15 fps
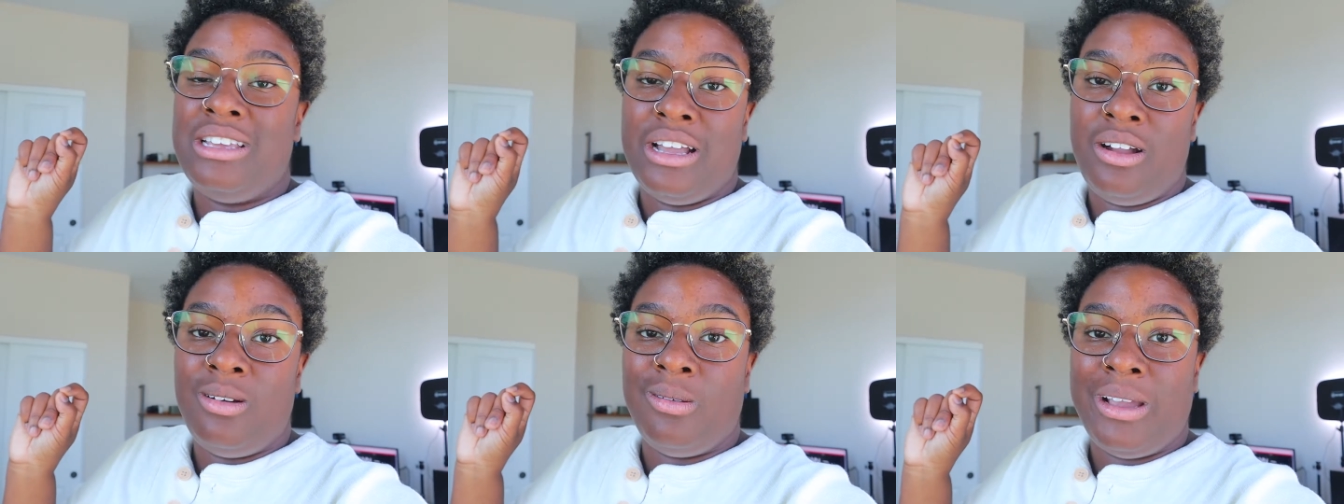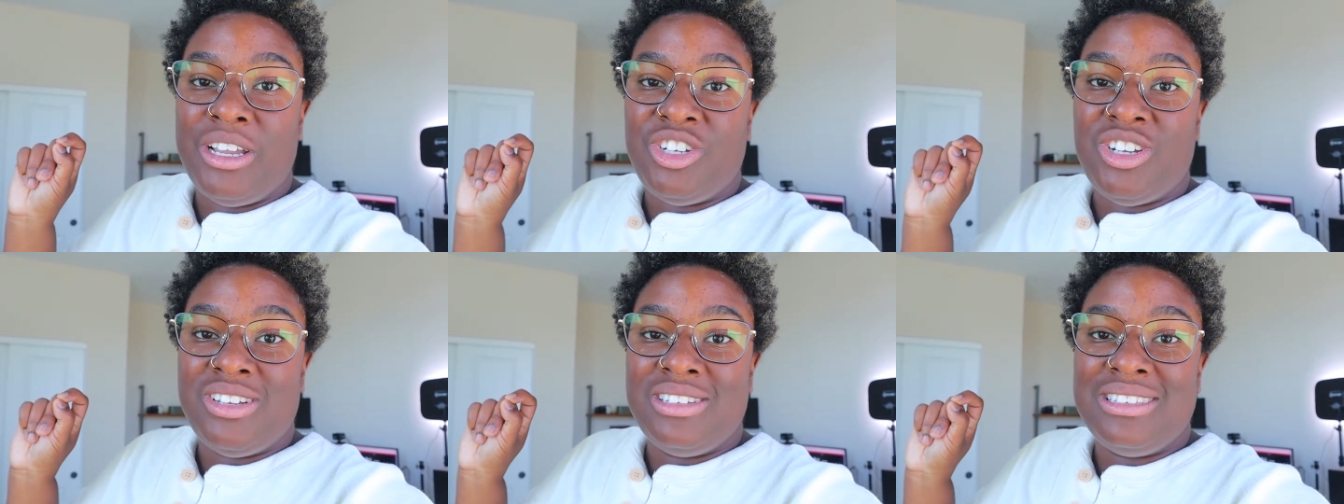
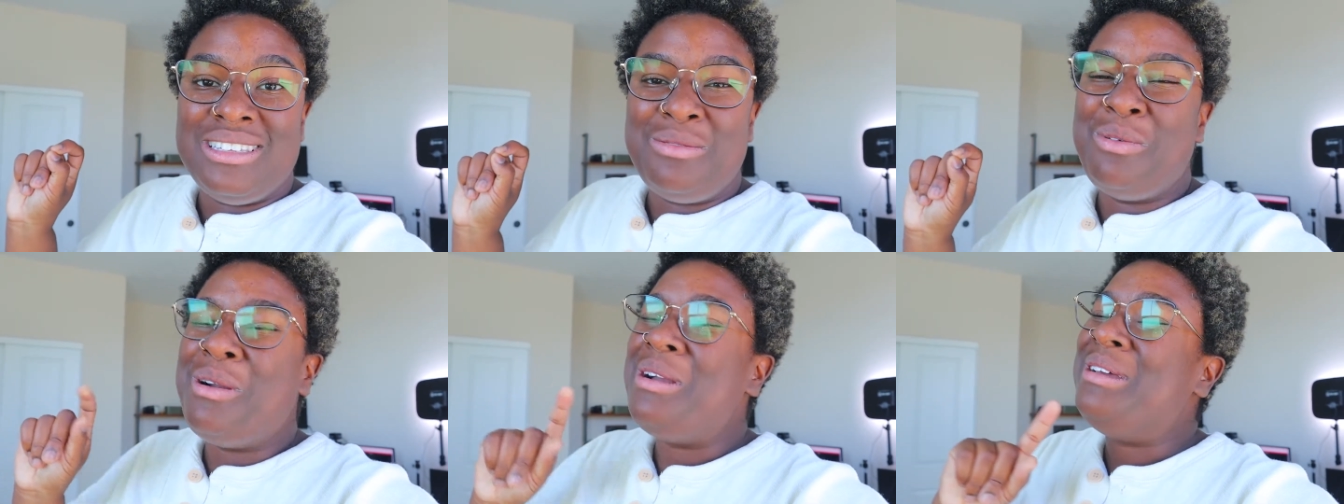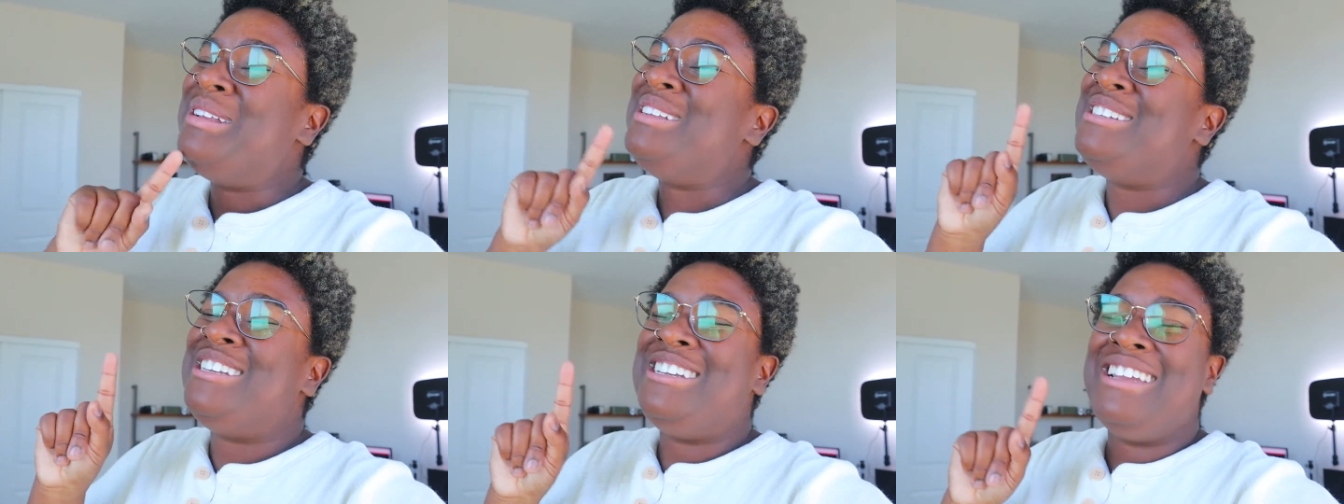decorations. We're
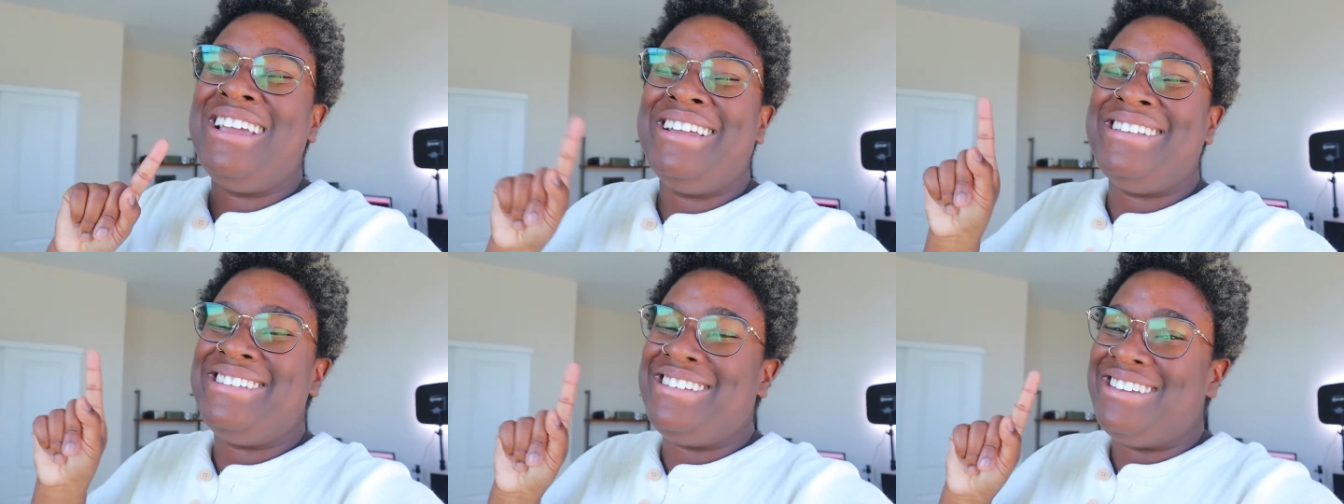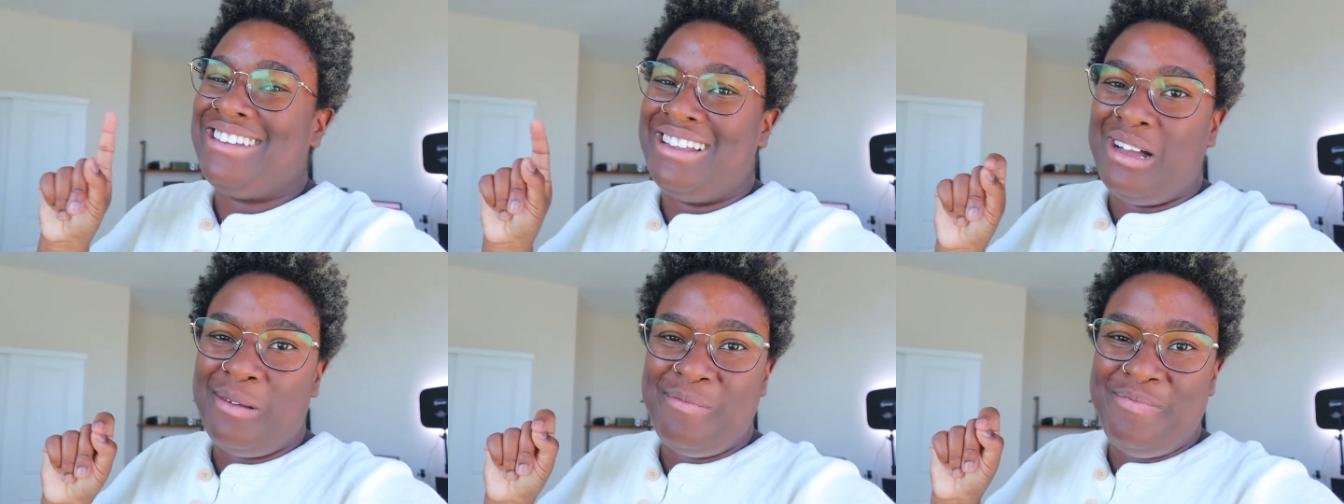gonna change
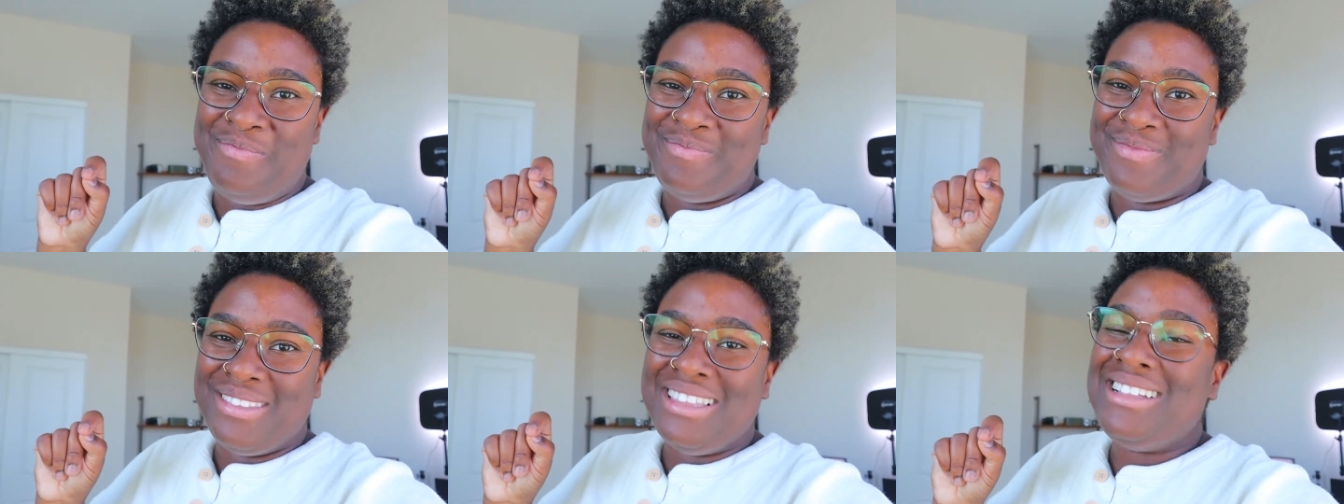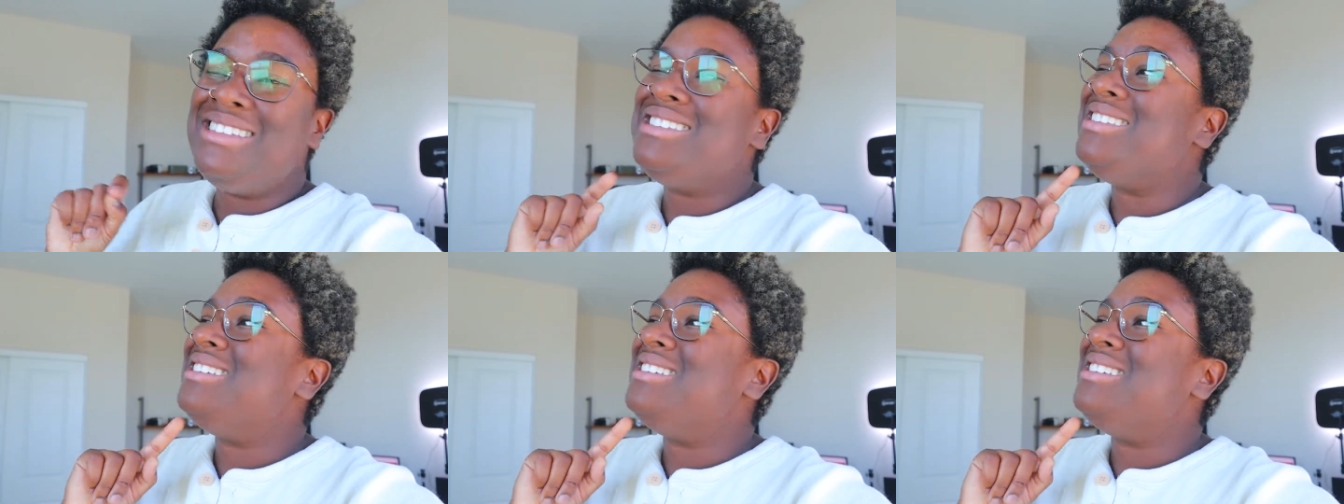it up. Let's